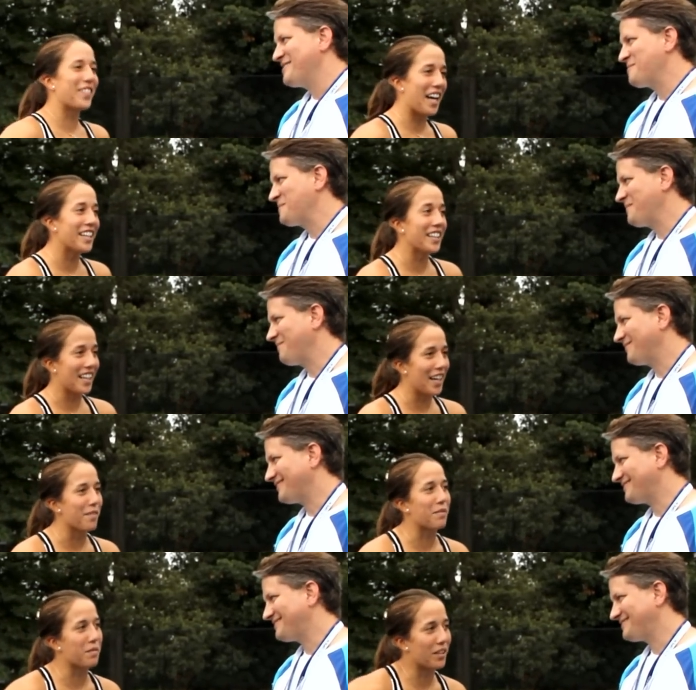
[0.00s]
Speaker 1: I've gotten a lot
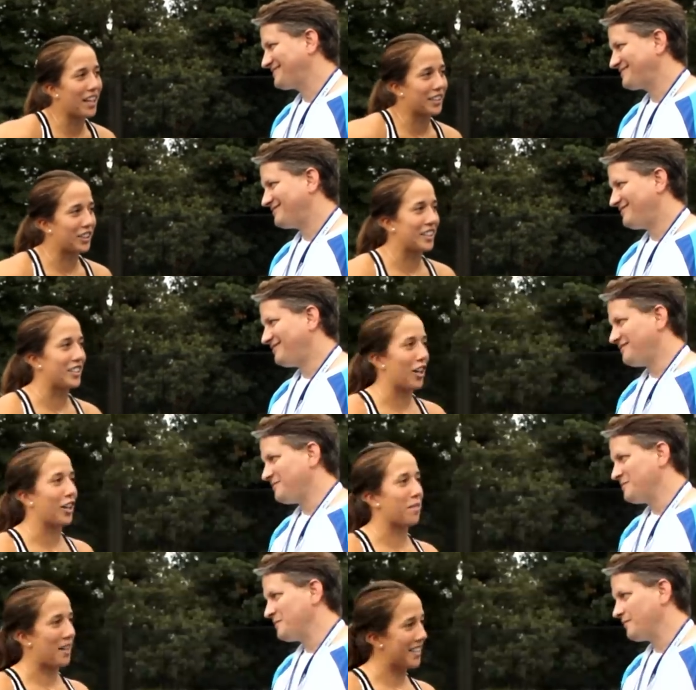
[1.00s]
of people actually
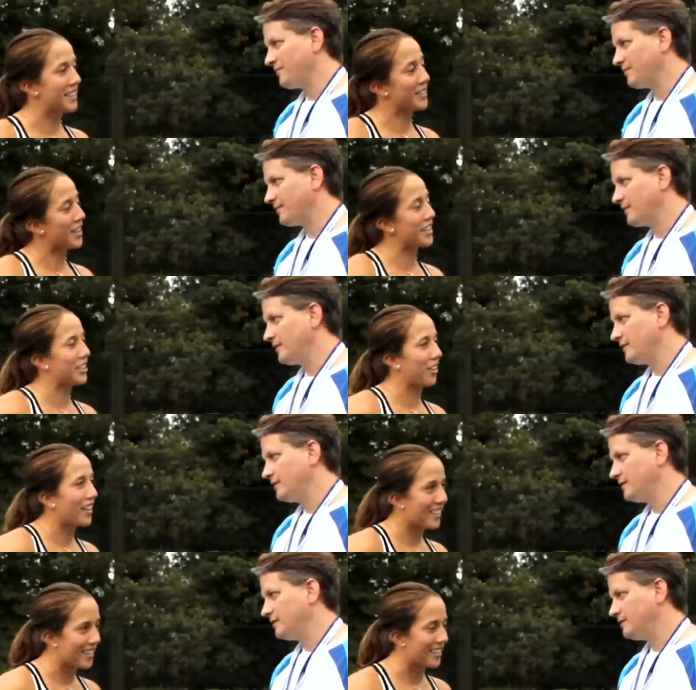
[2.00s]
talk about it, so that's
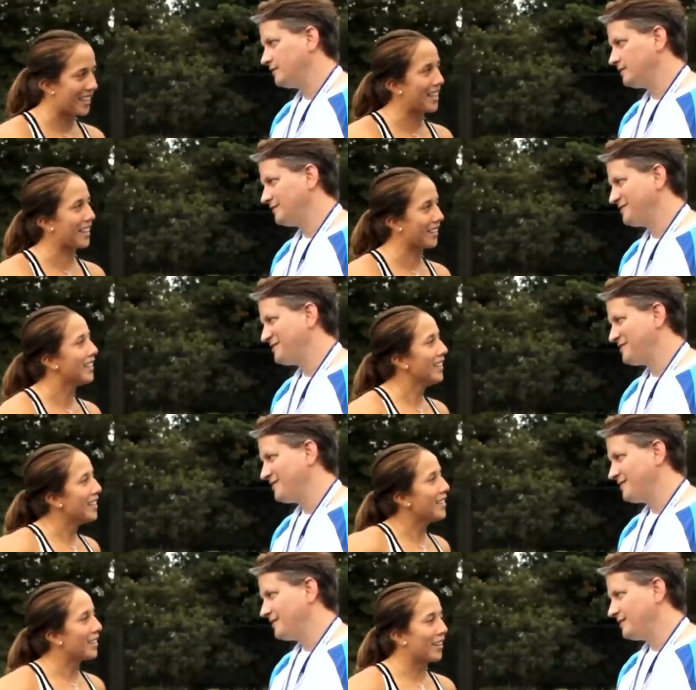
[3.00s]
great that it's hitting,
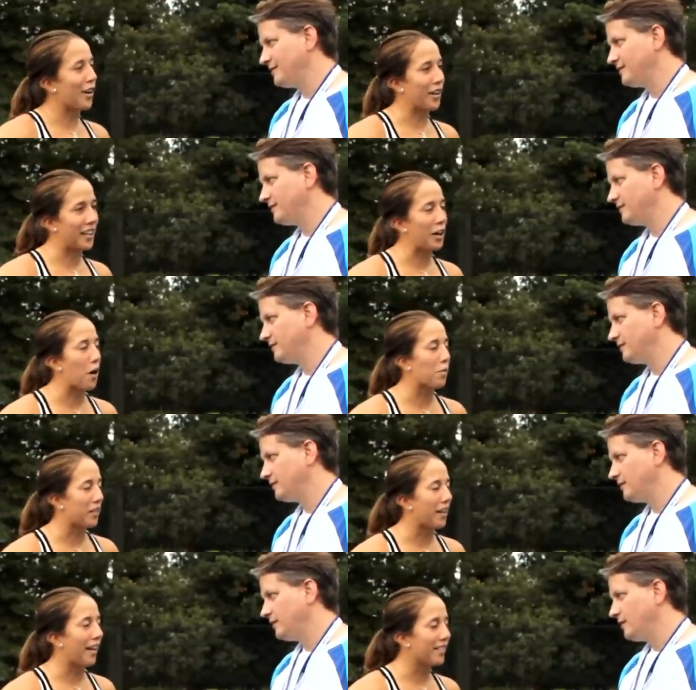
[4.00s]
you know, hitting home
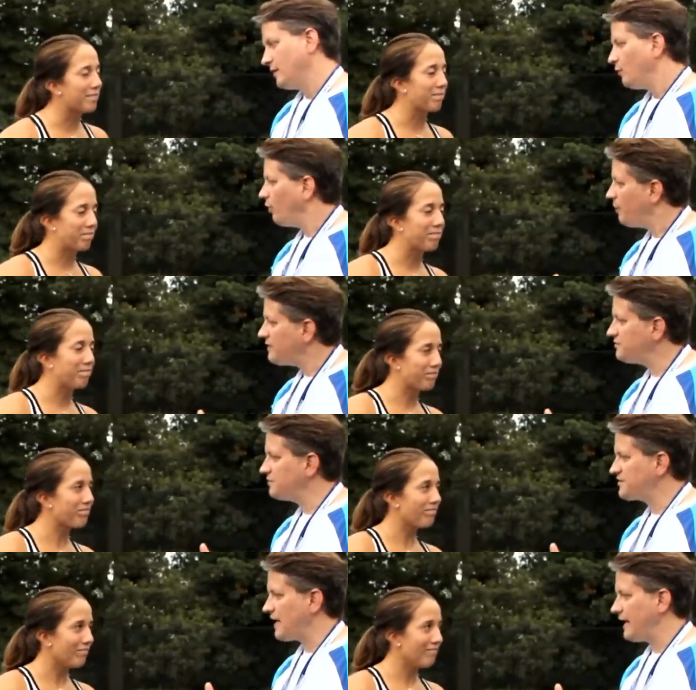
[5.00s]
with them.
Speaker 2: What made you
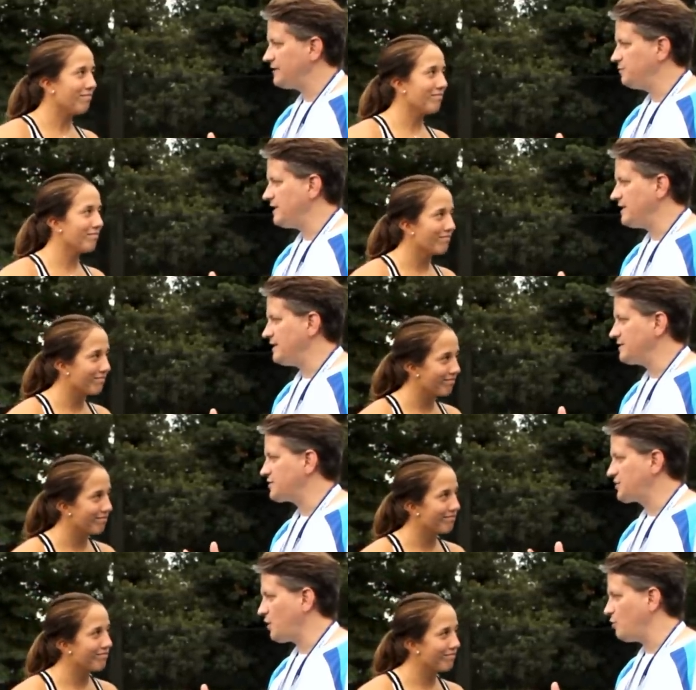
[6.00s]
decide to be
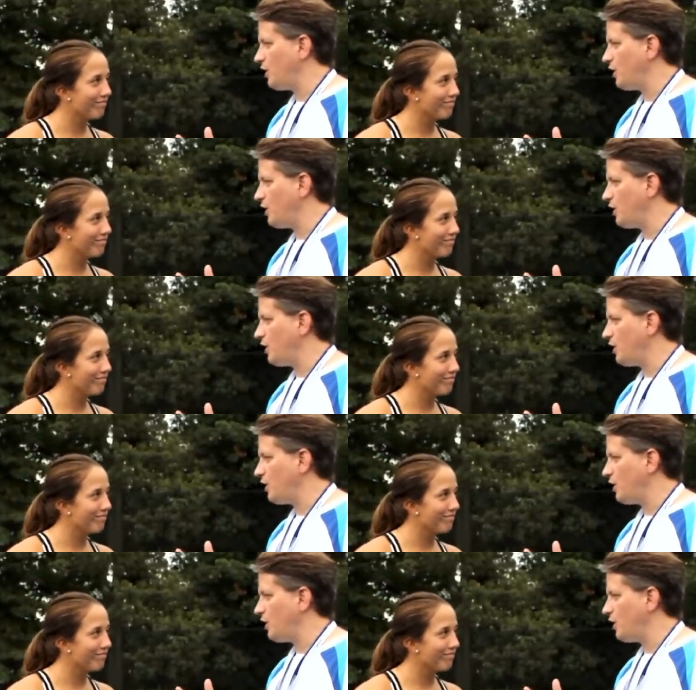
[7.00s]
so